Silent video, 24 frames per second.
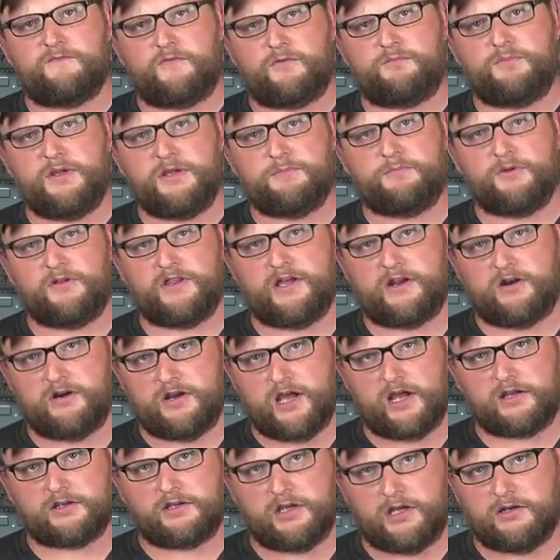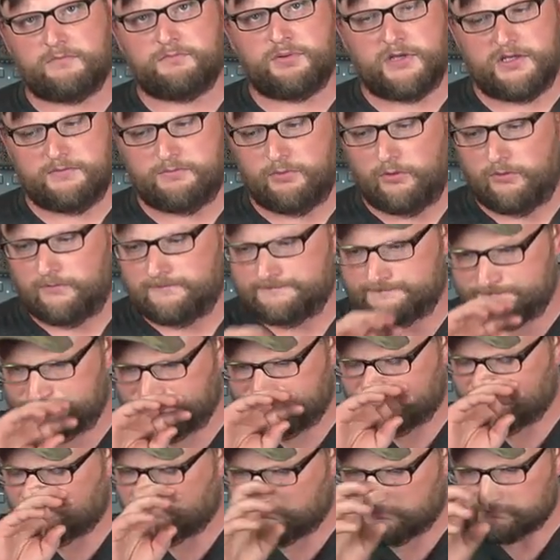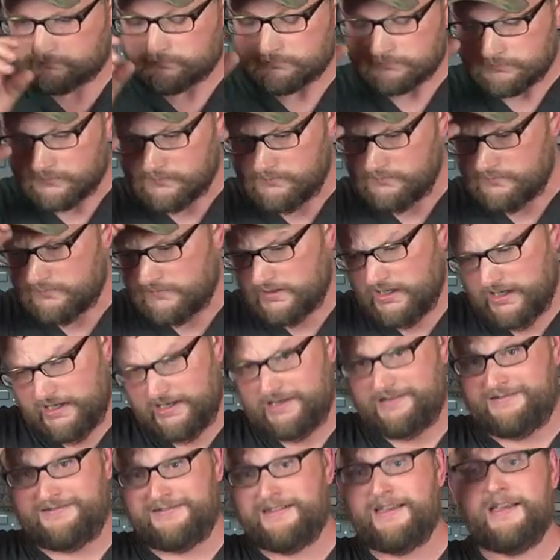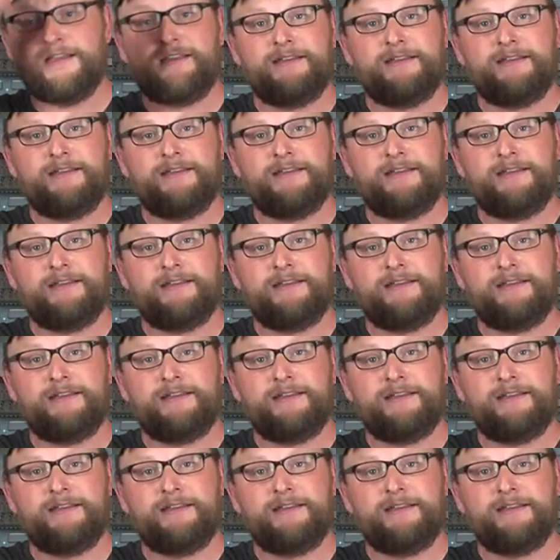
for people that are not gun people. And